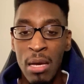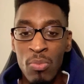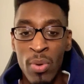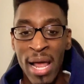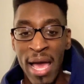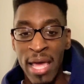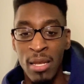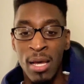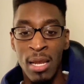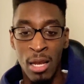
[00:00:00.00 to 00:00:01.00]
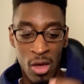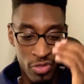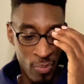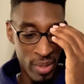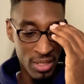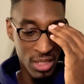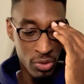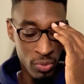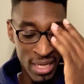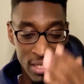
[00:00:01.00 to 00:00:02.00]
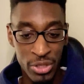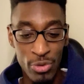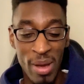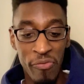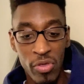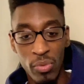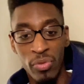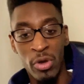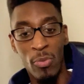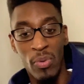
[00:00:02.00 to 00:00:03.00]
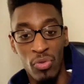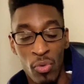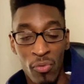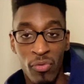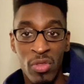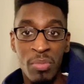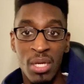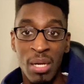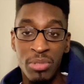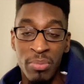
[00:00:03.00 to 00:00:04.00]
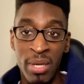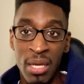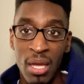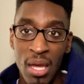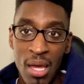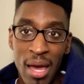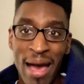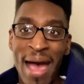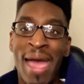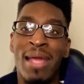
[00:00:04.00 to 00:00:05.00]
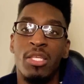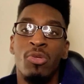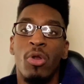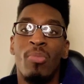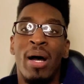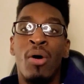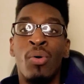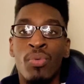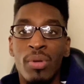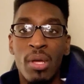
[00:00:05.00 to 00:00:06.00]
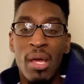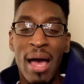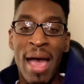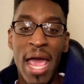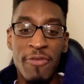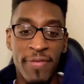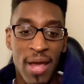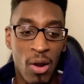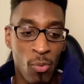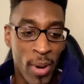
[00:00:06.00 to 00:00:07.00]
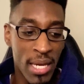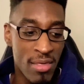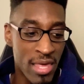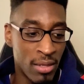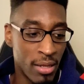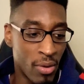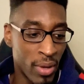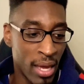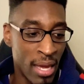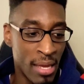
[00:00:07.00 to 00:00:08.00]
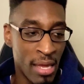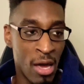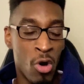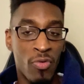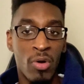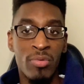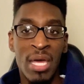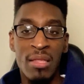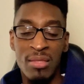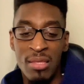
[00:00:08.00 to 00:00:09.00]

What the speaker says: When I had lost the ability to get to my physical therapist or for them to come to me, I had to do it on my own. I had to figure out a way to say, look, okay, although that